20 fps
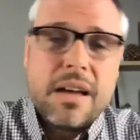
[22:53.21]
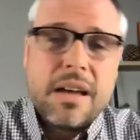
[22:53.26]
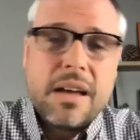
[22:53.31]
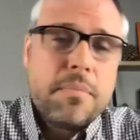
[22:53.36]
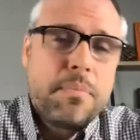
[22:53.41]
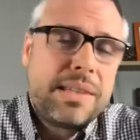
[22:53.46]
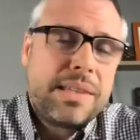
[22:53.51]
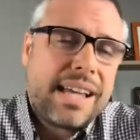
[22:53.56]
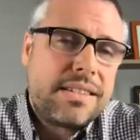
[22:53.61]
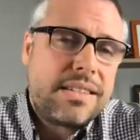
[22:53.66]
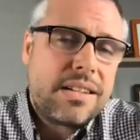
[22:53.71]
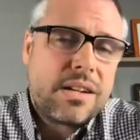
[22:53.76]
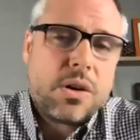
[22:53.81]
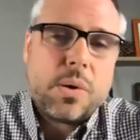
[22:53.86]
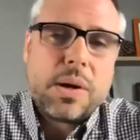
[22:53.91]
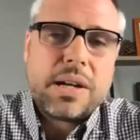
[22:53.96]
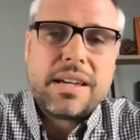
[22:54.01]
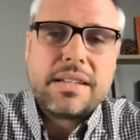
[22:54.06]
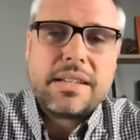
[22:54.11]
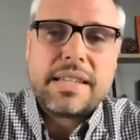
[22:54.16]
But that's a
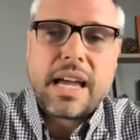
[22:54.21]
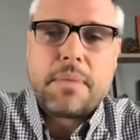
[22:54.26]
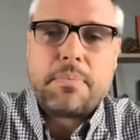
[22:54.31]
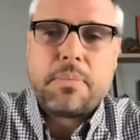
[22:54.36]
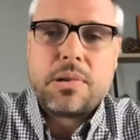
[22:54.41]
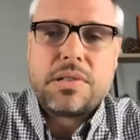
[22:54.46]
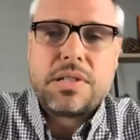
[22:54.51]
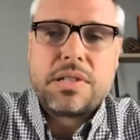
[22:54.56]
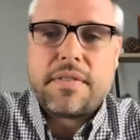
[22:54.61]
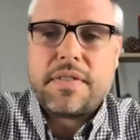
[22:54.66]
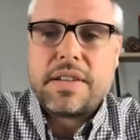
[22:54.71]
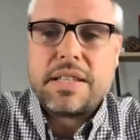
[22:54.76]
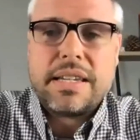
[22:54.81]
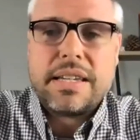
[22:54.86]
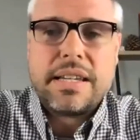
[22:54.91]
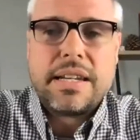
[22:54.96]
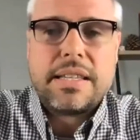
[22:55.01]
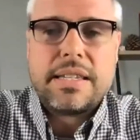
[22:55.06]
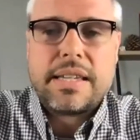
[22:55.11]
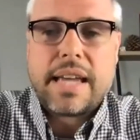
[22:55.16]
quick example,
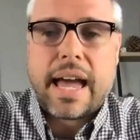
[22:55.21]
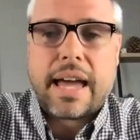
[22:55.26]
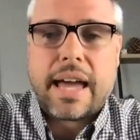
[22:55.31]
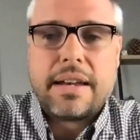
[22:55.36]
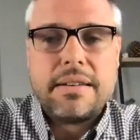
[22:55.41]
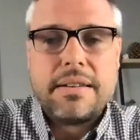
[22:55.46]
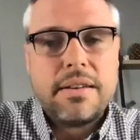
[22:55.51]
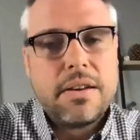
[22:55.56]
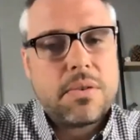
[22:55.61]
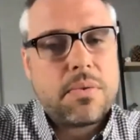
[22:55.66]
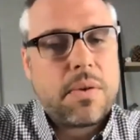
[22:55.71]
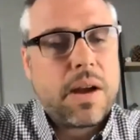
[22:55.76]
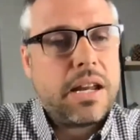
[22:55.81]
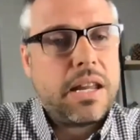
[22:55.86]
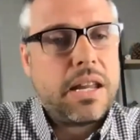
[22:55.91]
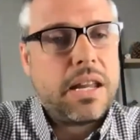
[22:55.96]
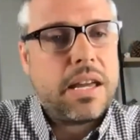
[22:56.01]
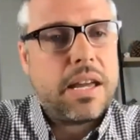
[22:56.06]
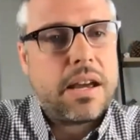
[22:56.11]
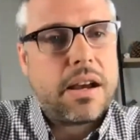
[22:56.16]
17 to 10 right
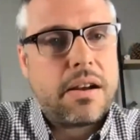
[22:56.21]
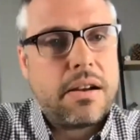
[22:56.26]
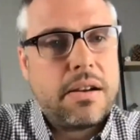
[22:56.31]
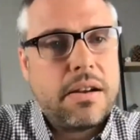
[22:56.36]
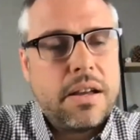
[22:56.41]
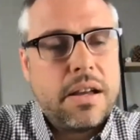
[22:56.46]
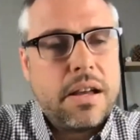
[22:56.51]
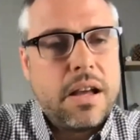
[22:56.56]
here,